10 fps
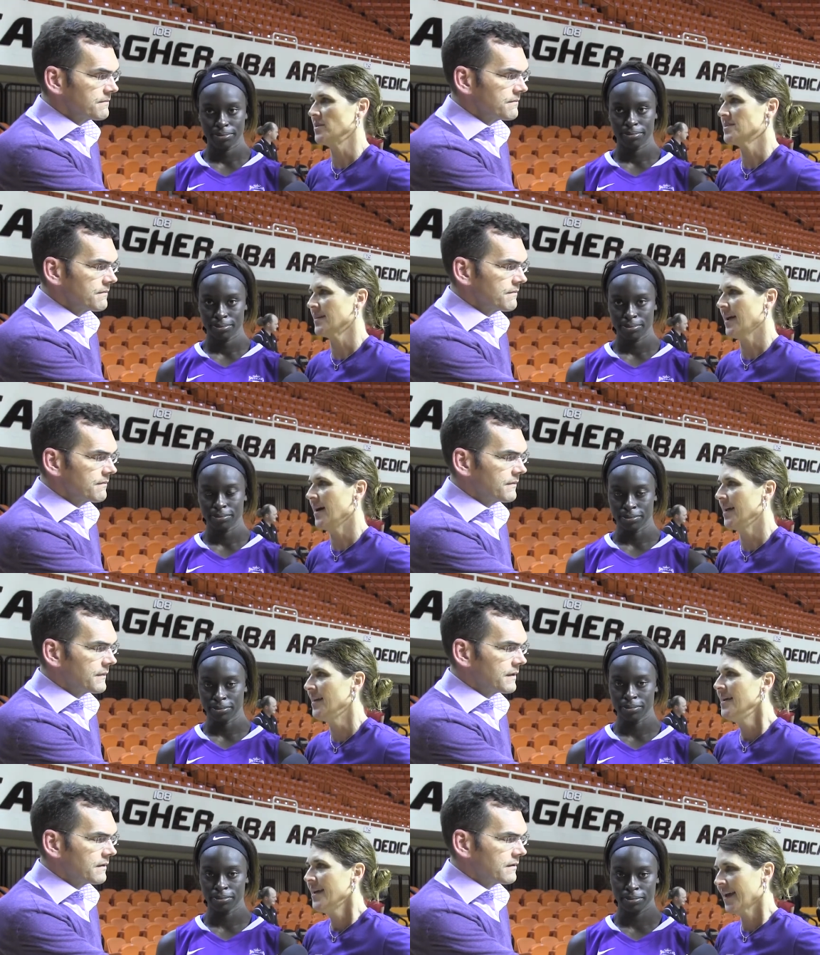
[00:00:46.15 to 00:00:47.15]
Speaker 1: poise tonight
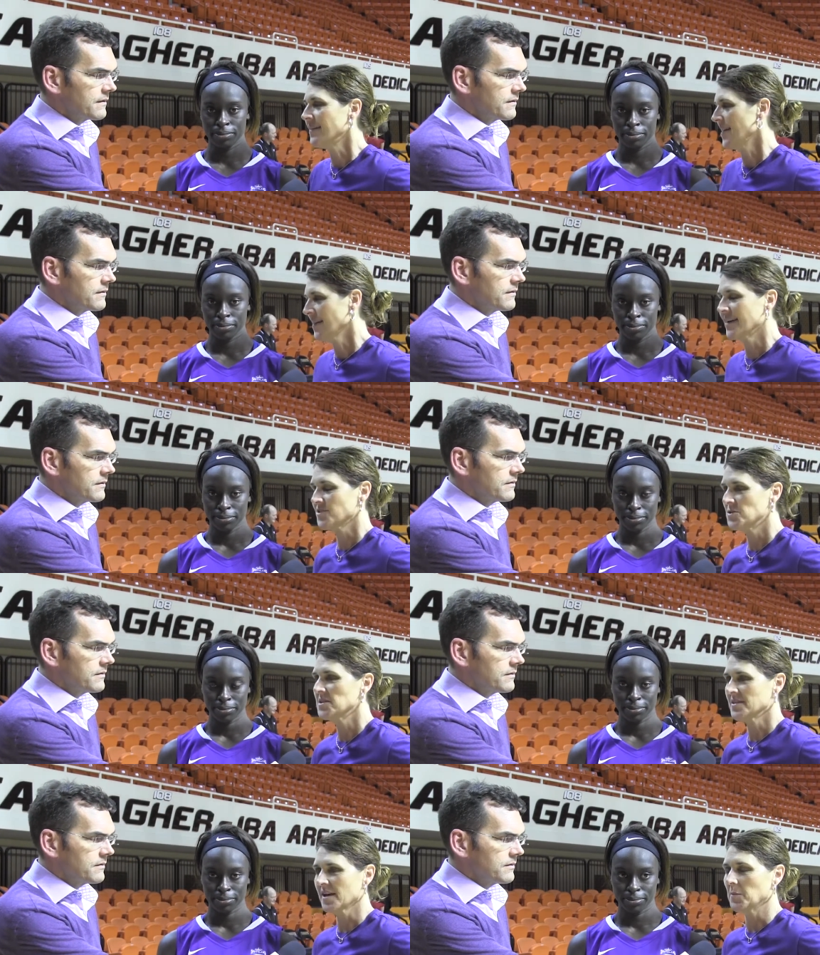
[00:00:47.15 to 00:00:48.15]
and, and like Suzzy
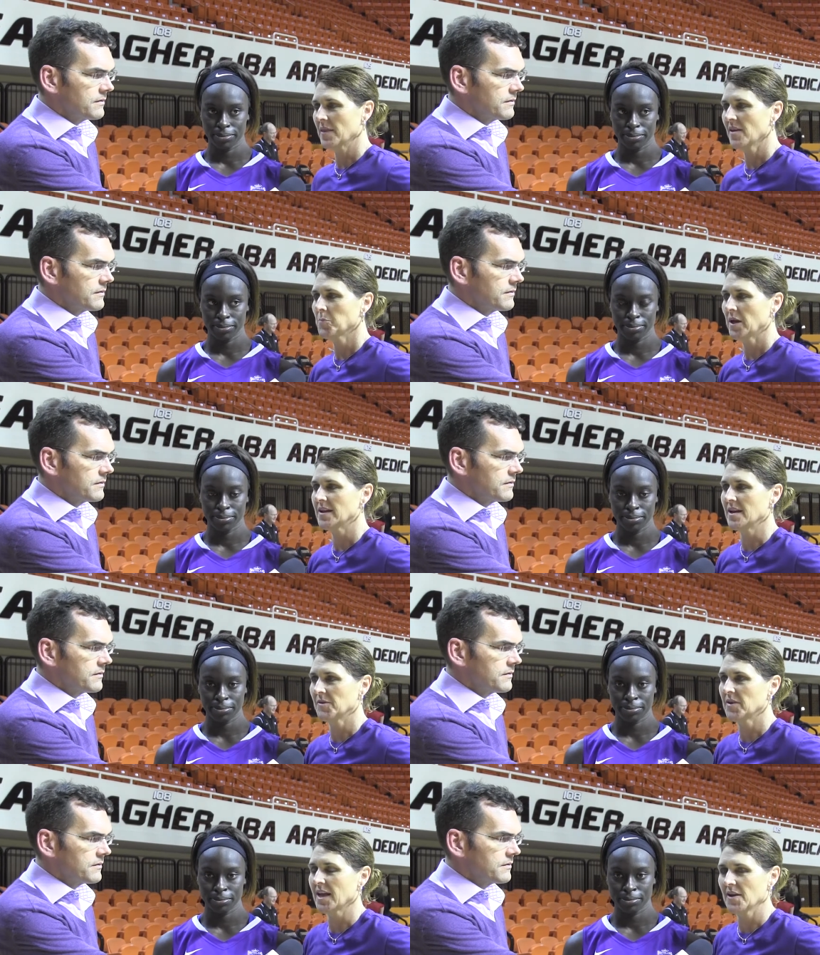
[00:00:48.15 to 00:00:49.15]
said, I mean, they've played enough
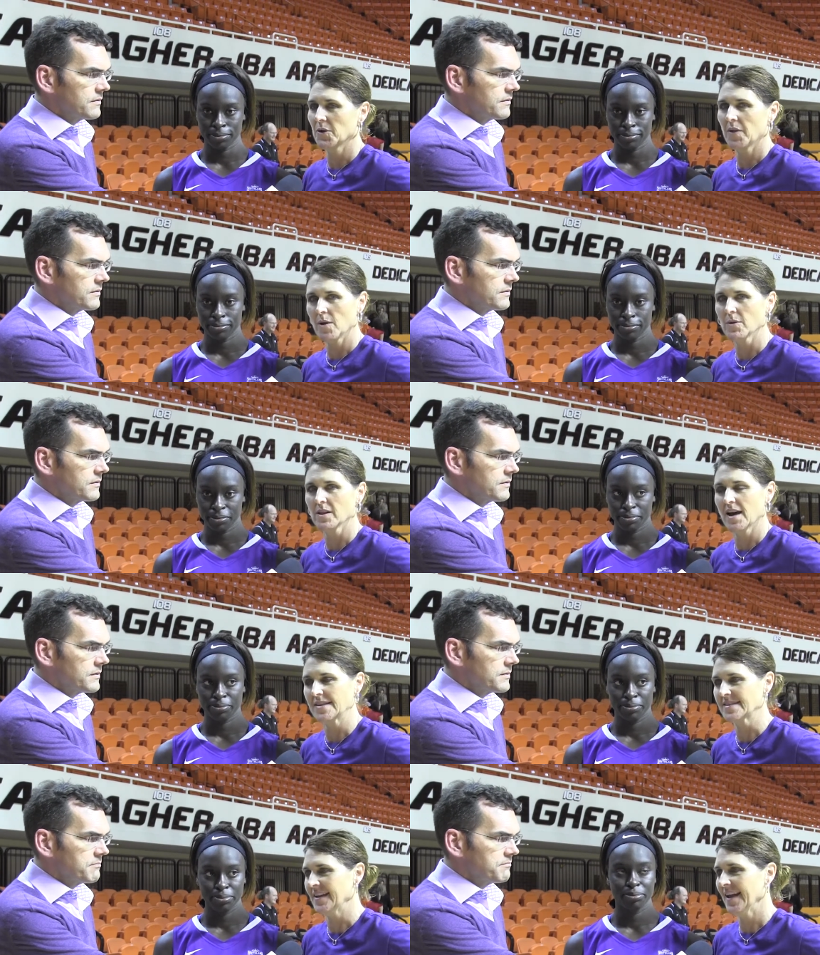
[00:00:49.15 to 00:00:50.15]
together. They
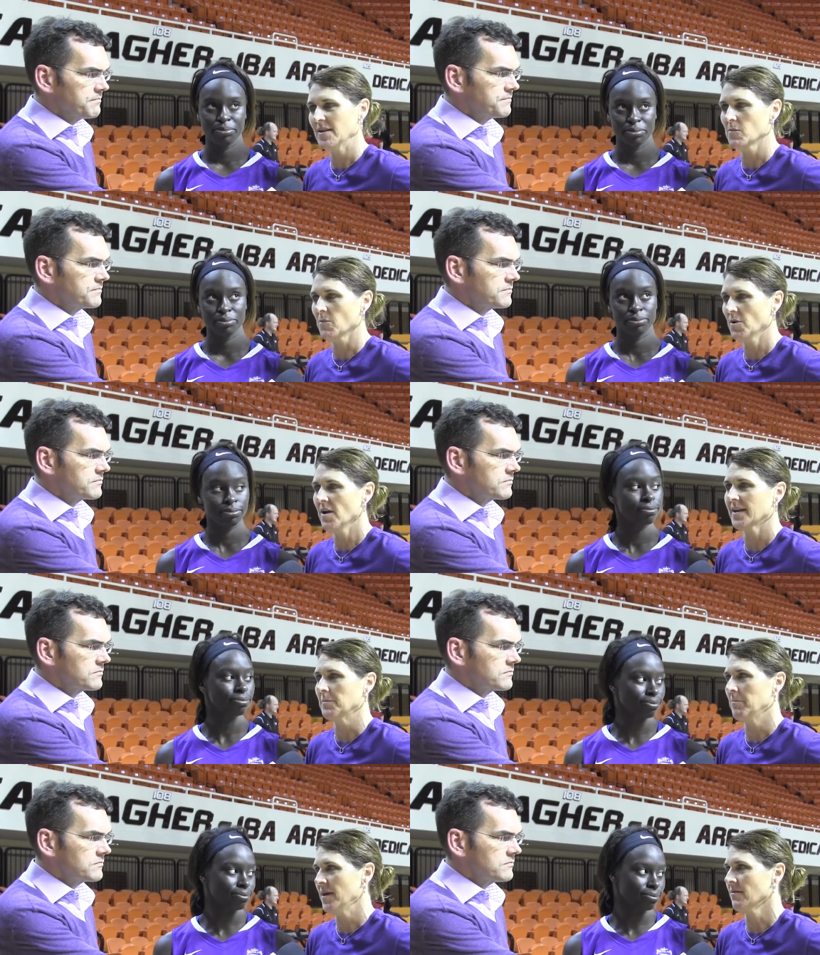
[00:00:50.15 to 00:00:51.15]
realize that, hey, we're not
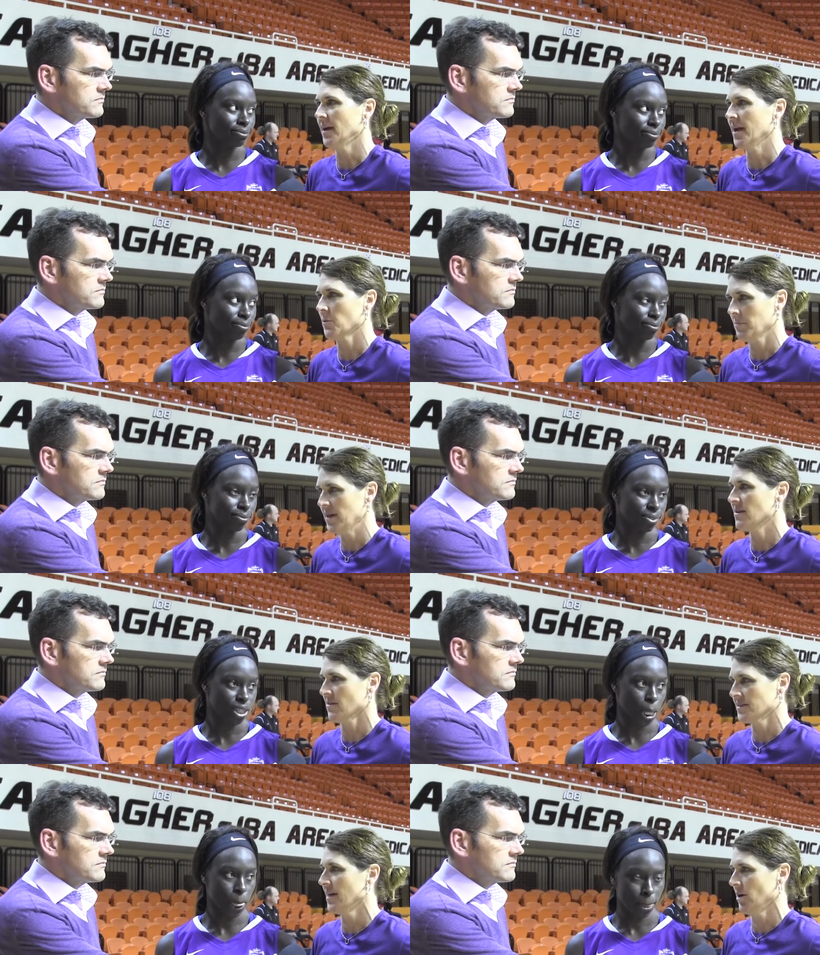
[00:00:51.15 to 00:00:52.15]
getting beat right now. We're beating
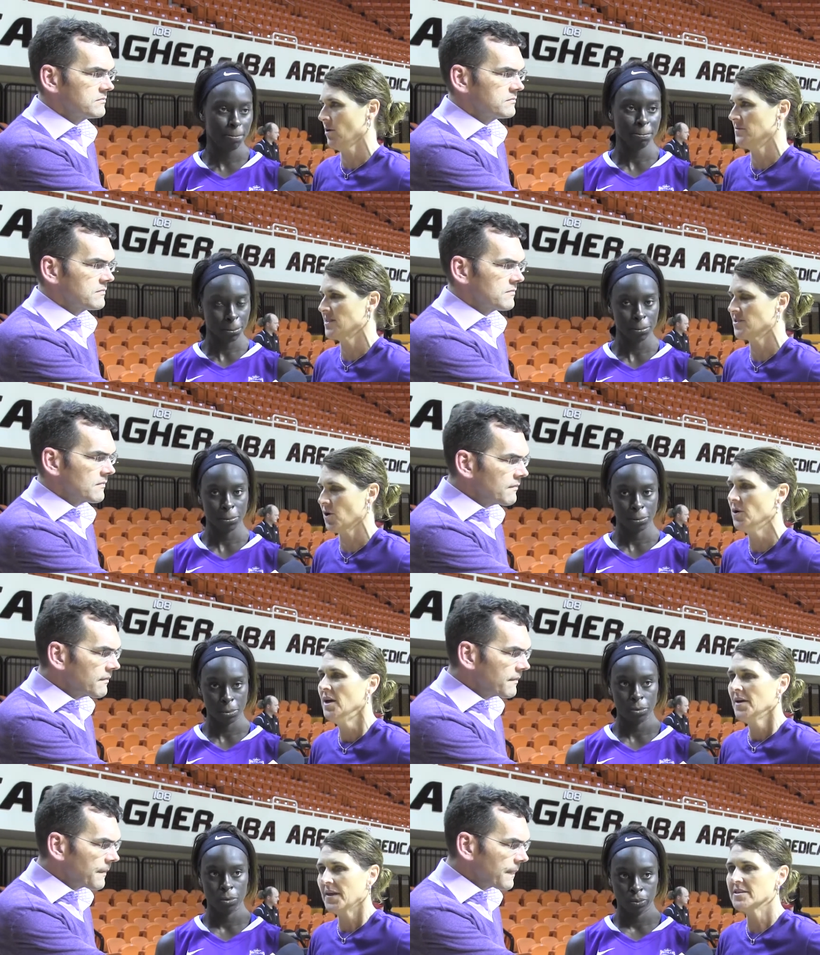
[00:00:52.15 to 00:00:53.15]
ourselves. And so
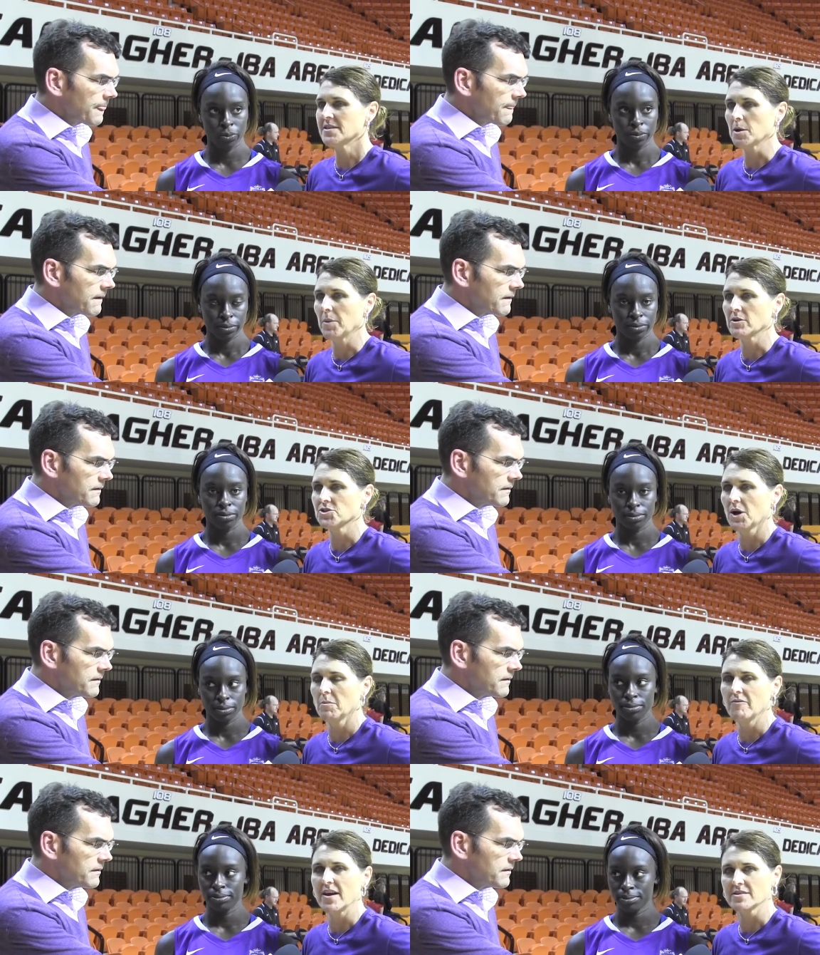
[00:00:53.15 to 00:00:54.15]
they just did a better job
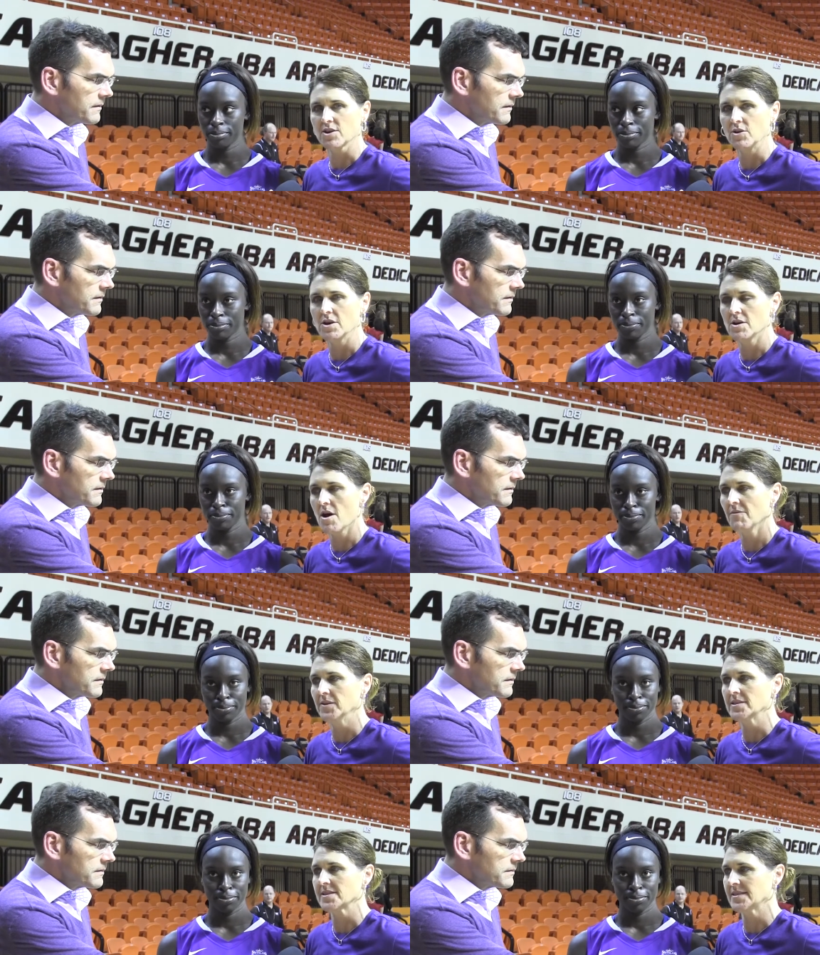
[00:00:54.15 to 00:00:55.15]
of executing on
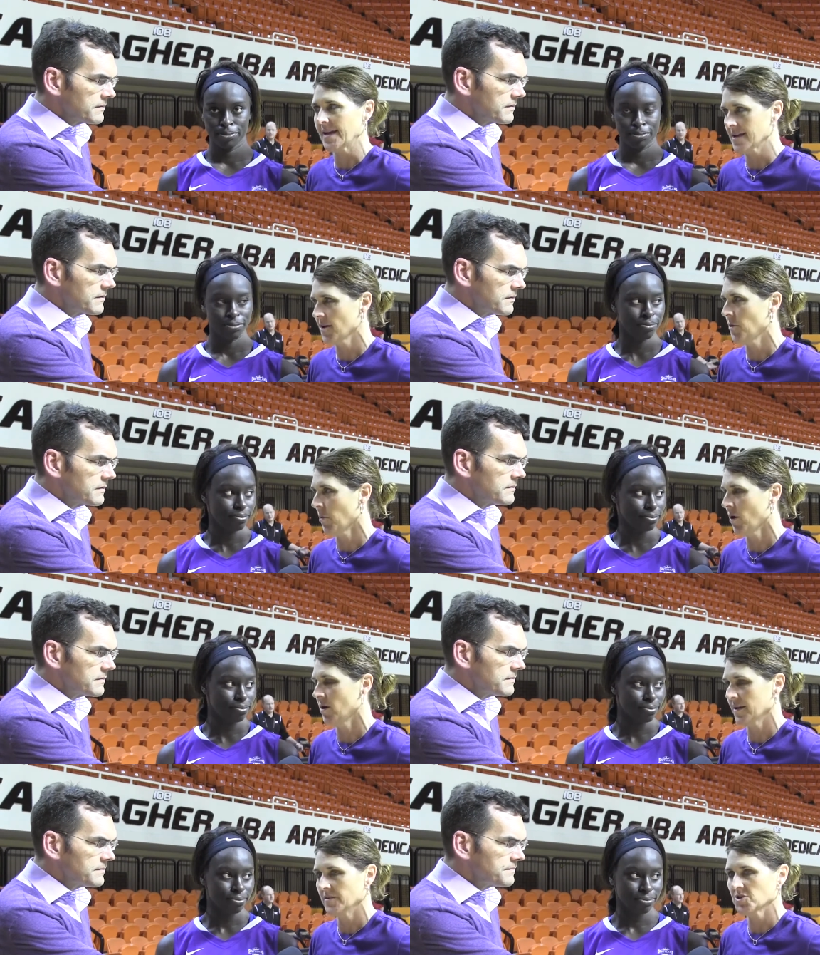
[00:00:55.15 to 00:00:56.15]
offense and taking care of the ball
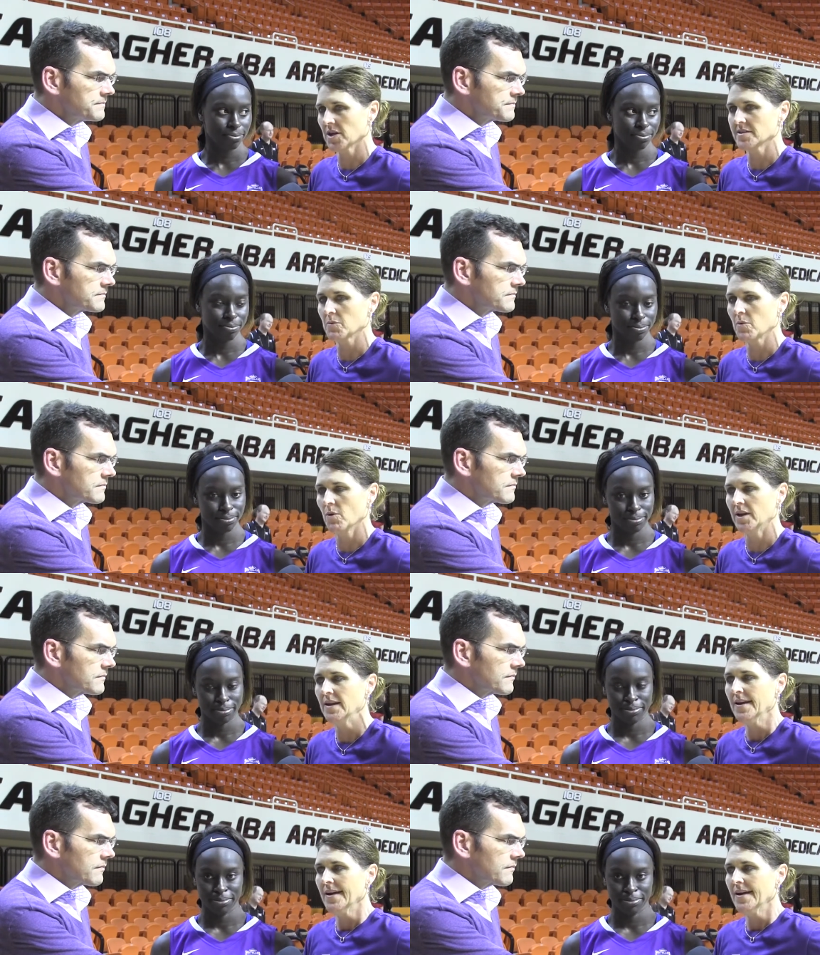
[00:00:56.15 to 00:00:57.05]
and getting the shots that we wanted.